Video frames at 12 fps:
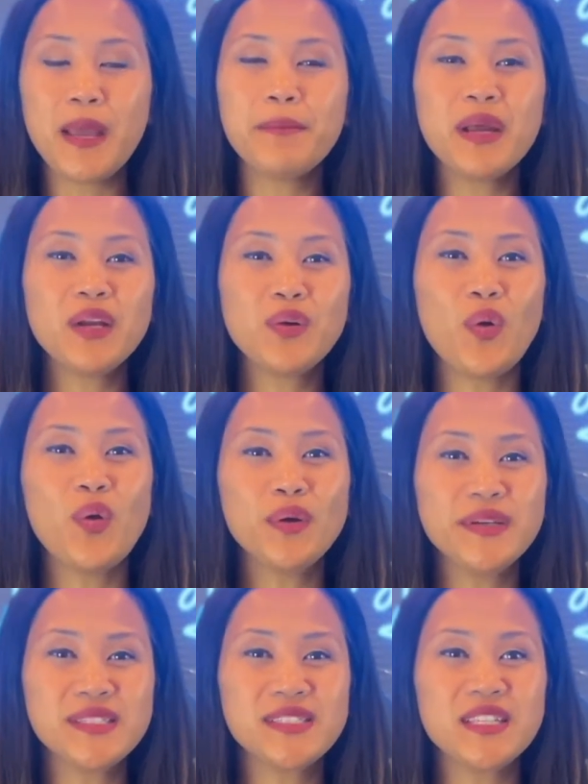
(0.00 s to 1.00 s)
and my goal
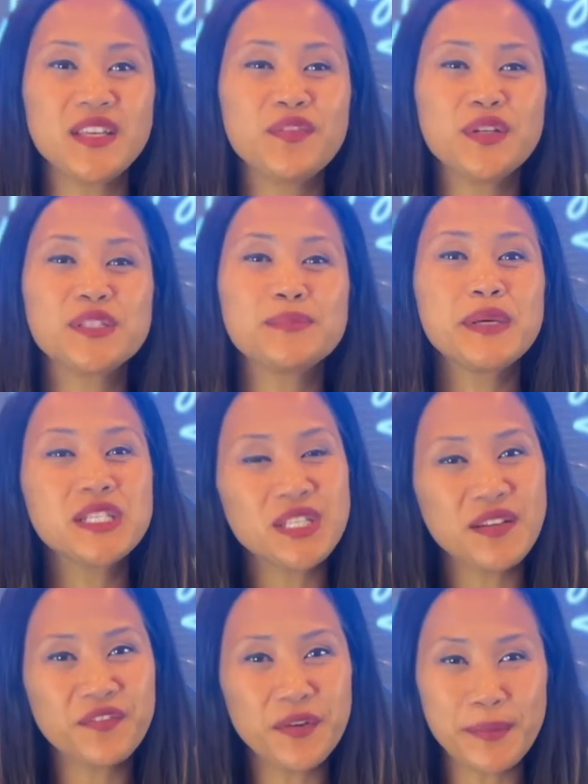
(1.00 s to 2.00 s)
is to give you as much
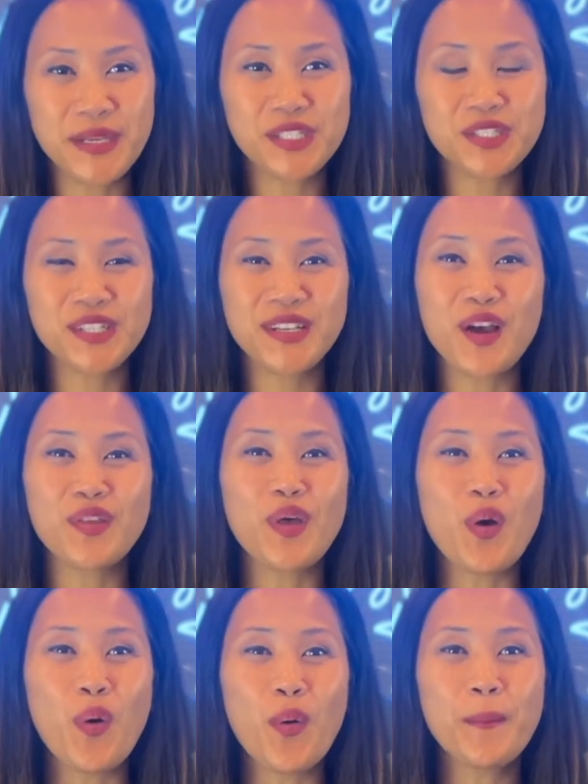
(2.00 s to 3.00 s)
information on the
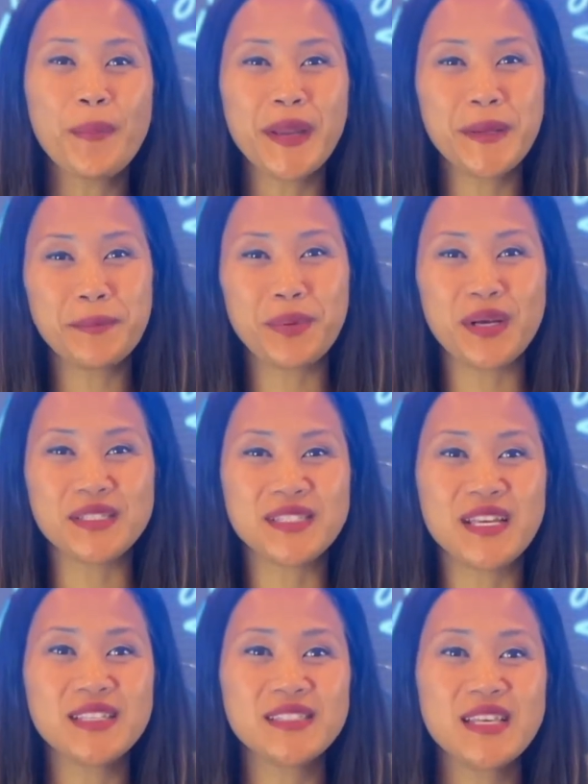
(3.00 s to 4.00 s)
home buying
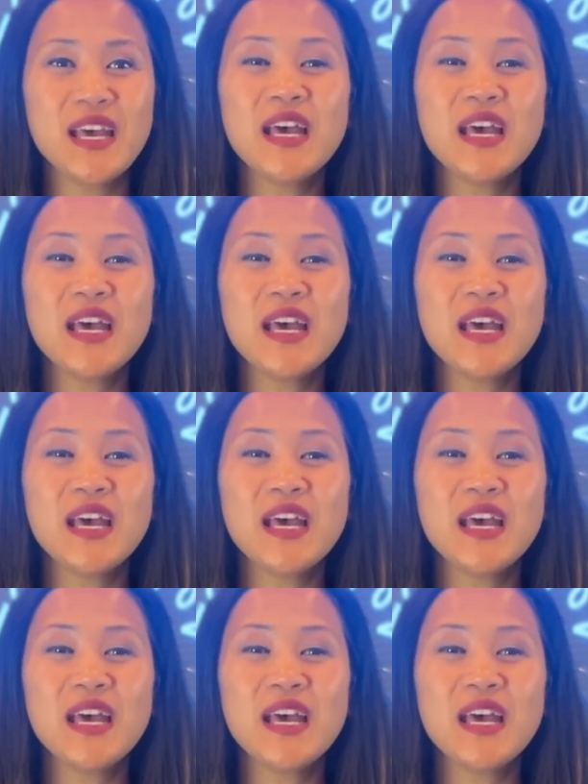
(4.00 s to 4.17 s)
process